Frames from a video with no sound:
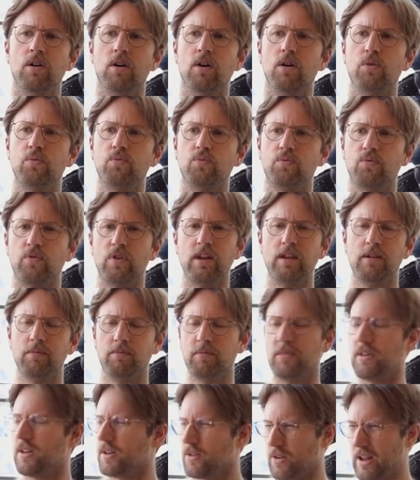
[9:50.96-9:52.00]
a
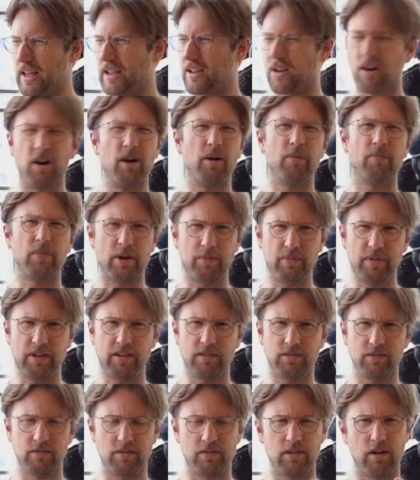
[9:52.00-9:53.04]
frame,
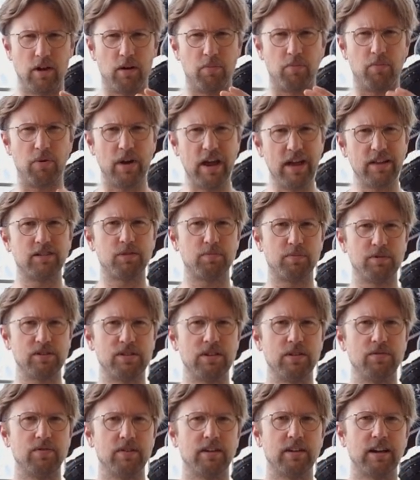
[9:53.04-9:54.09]
a brand
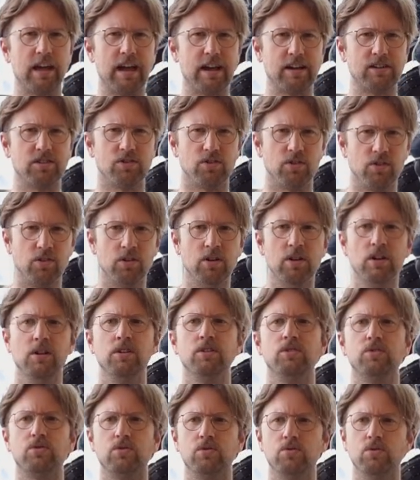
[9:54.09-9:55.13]
specific axle
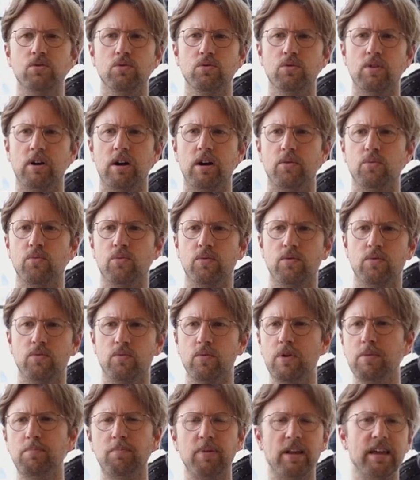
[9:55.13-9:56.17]
to
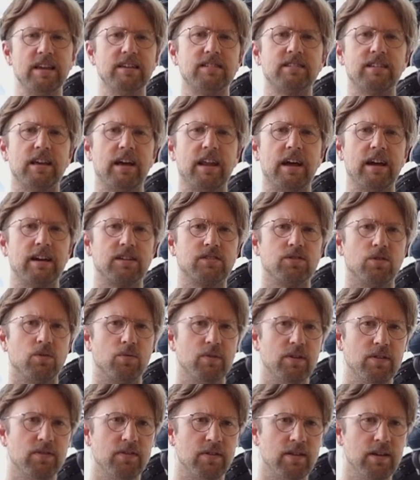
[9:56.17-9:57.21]
replace that axle
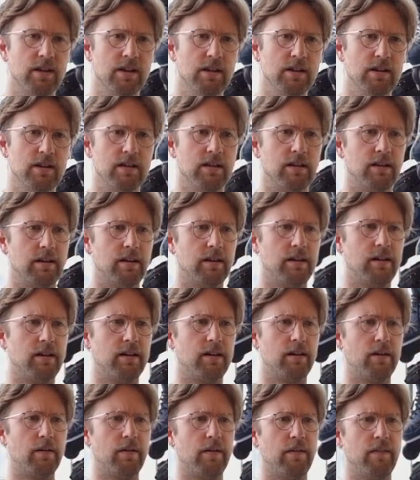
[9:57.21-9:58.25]
with.
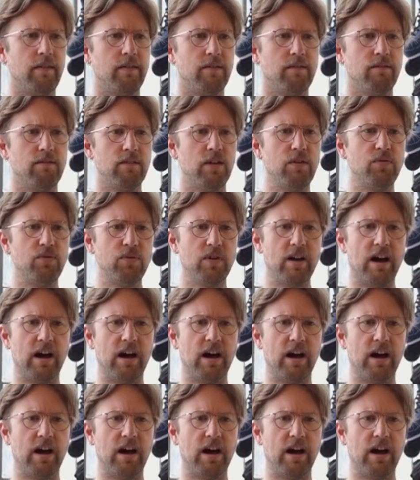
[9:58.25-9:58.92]
If you